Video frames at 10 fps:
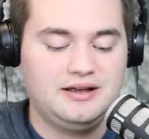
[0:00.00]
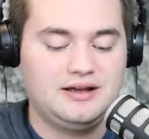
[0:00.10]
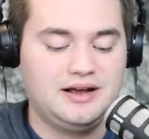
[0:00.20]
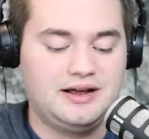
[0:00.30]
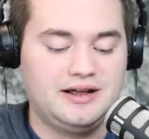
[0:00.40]

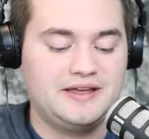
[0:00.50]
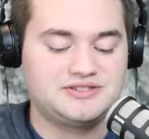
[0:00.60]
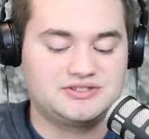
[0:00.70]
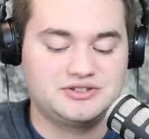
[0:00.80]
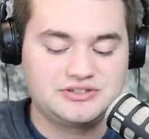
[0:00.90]
Uh,
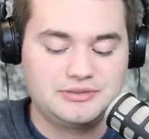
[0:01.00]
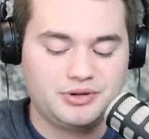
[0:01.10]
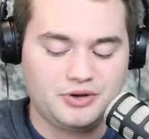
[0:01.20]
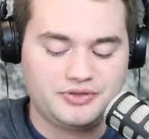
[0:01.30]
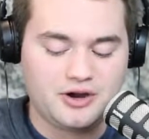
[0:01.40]
that's just
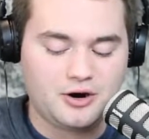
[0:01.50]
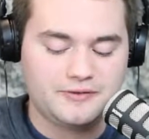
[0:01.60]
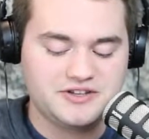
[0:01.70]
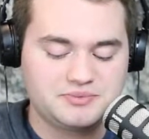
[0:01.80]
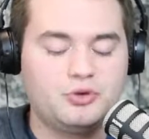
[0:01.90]
simply what they are
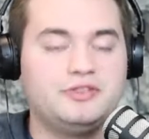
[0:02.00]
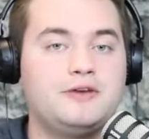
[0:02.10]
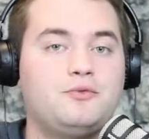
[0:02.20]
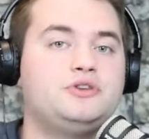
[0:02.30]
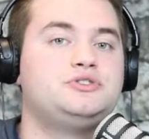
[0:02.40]
at this point.
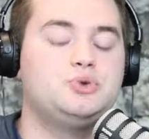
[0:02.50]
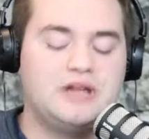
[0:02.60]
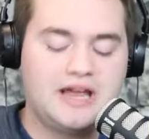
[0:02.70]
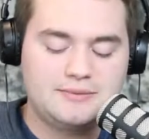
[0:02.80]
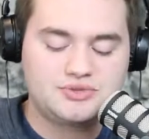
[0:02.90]
They've won two
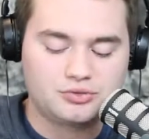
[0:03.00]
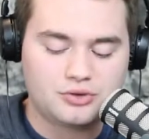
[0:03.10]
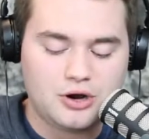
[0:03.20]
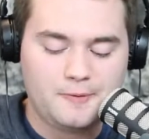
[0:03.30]
games in a row